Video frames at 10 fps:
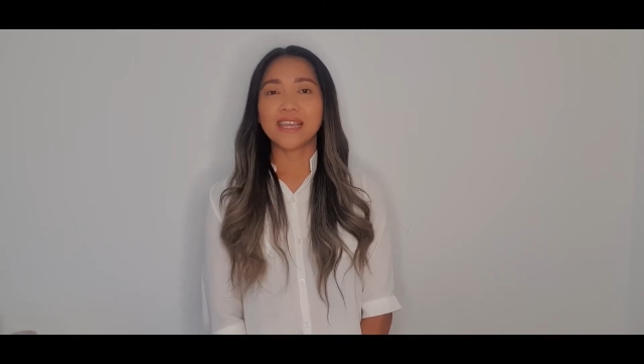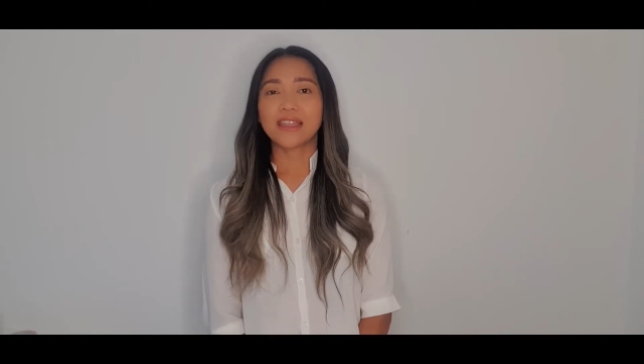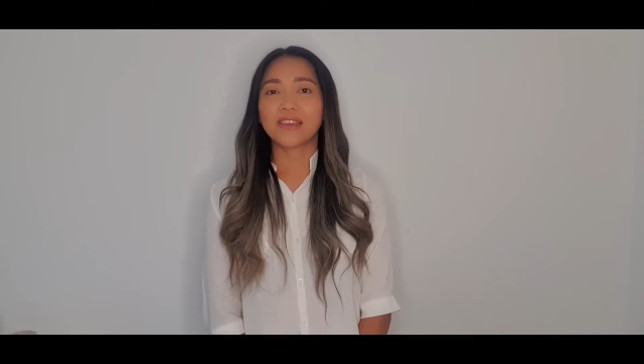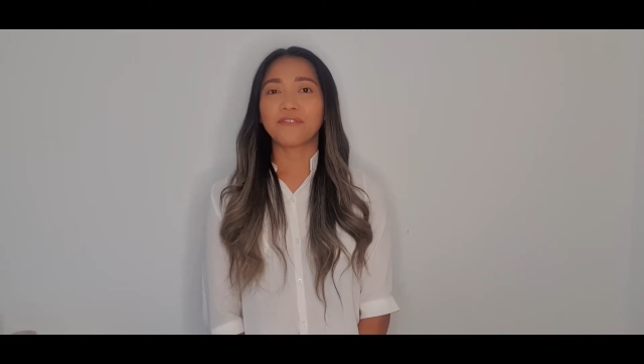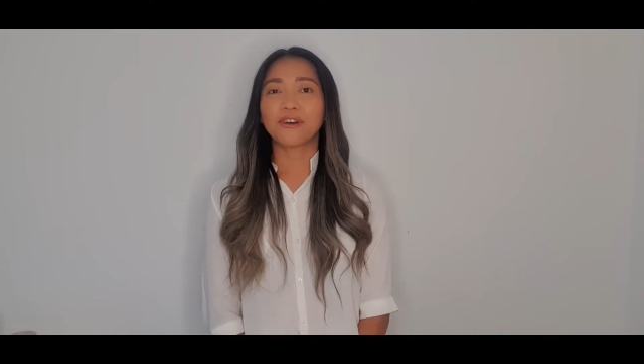
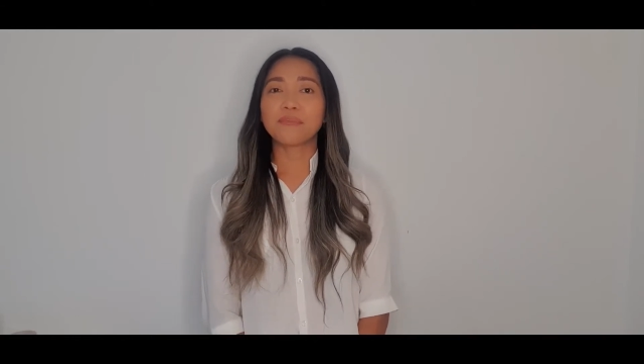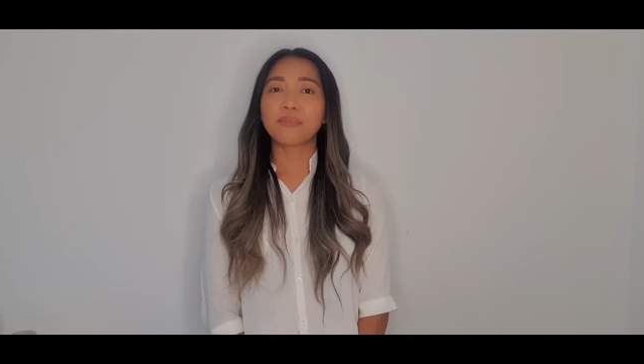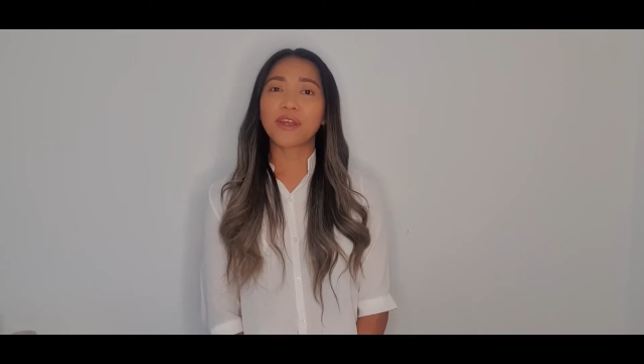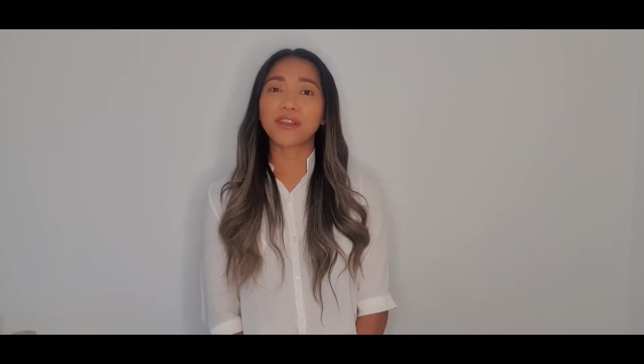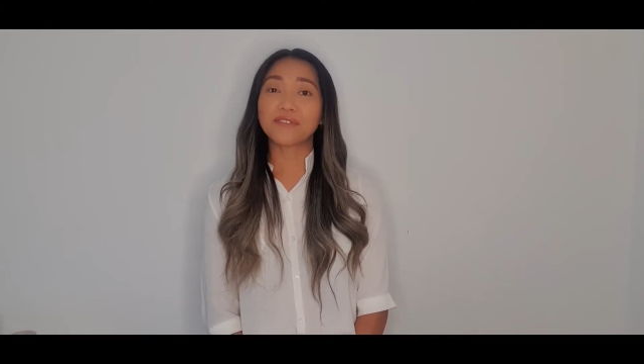The fun
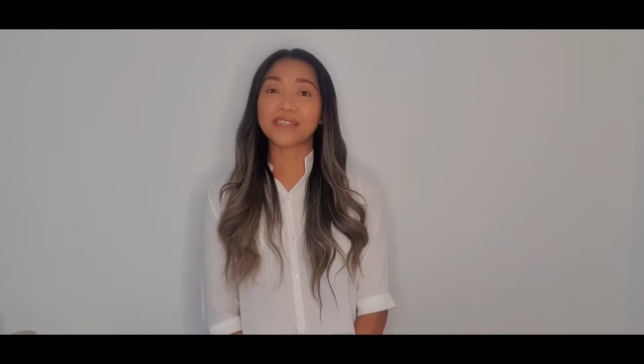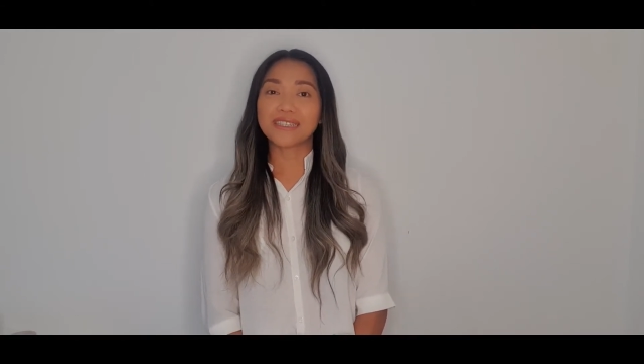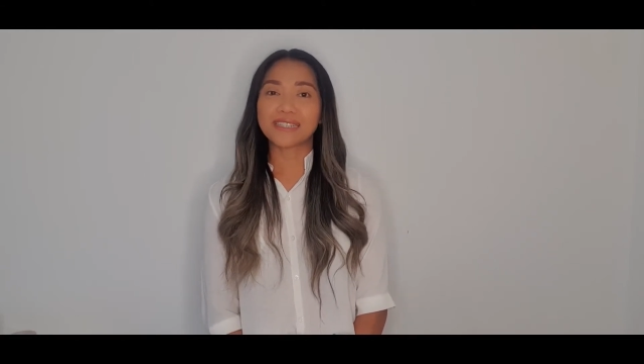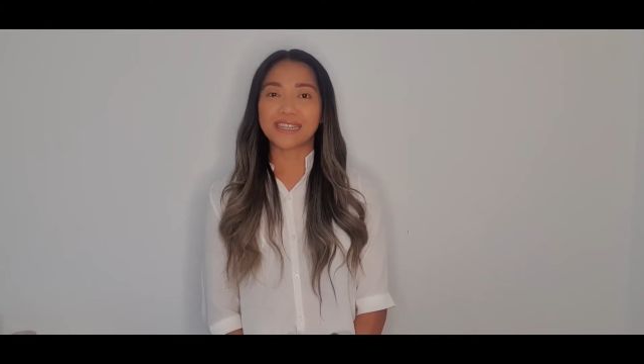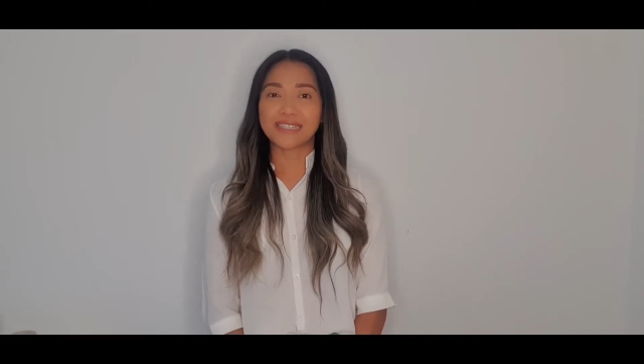part of
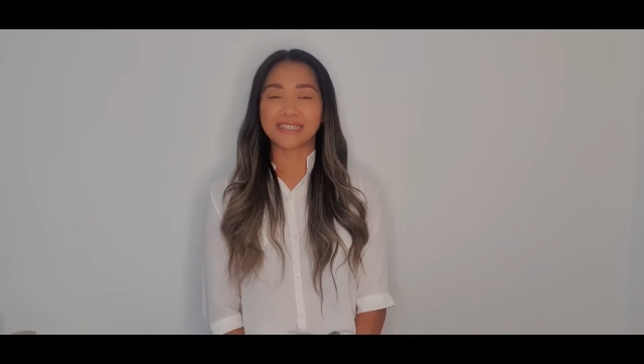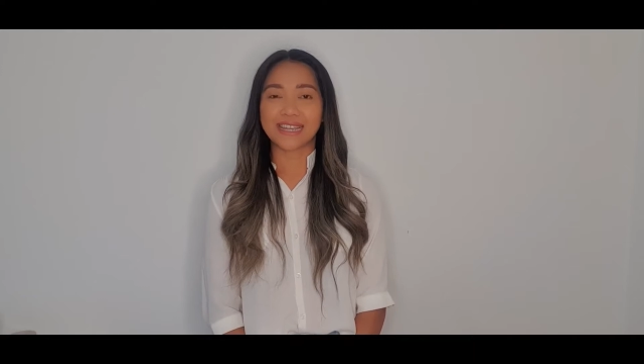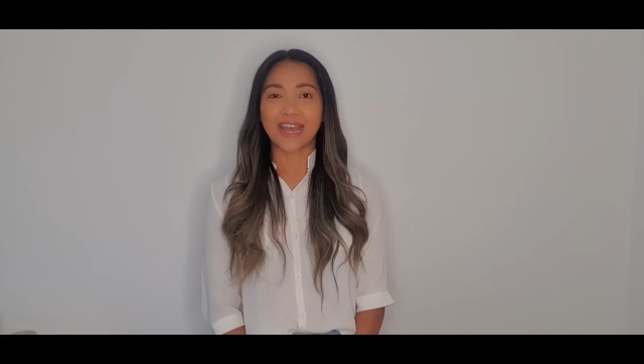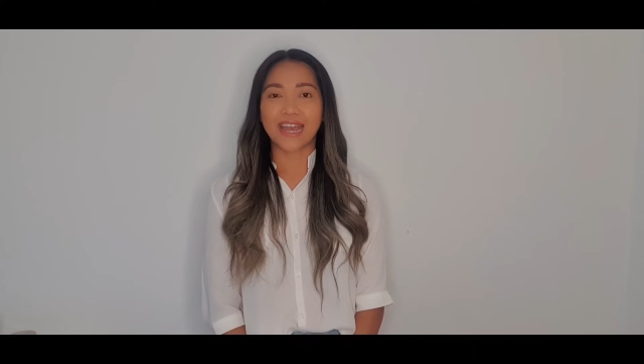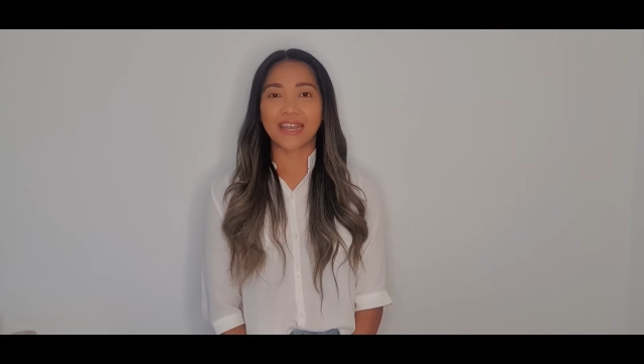this is
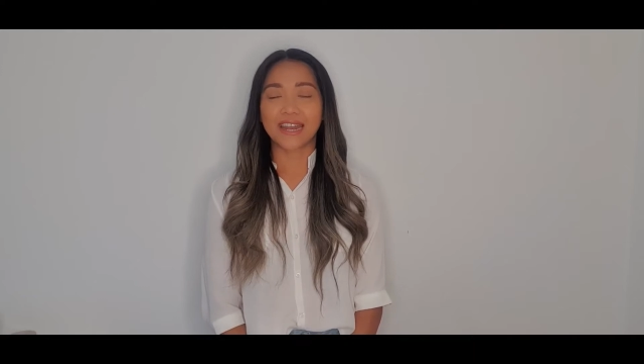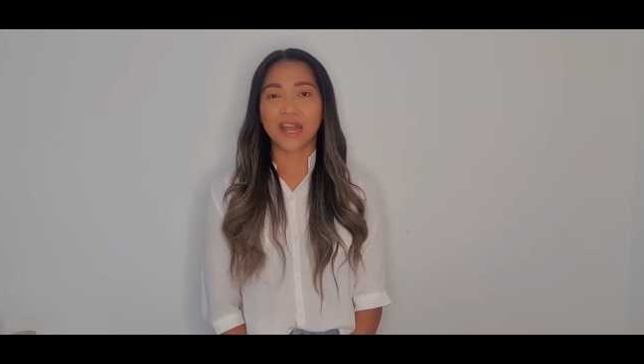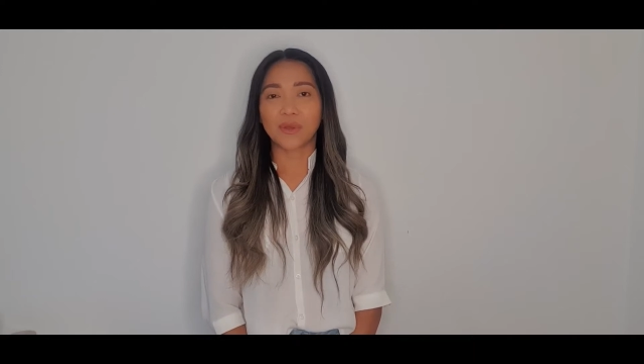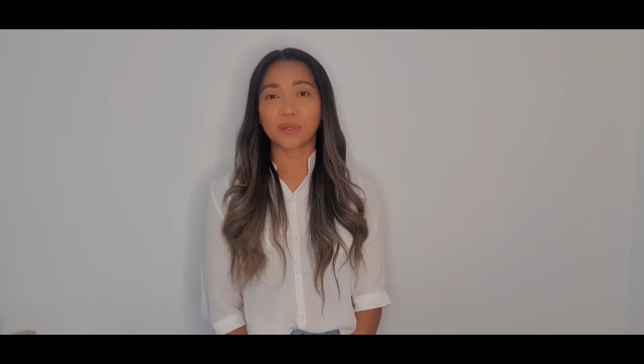that I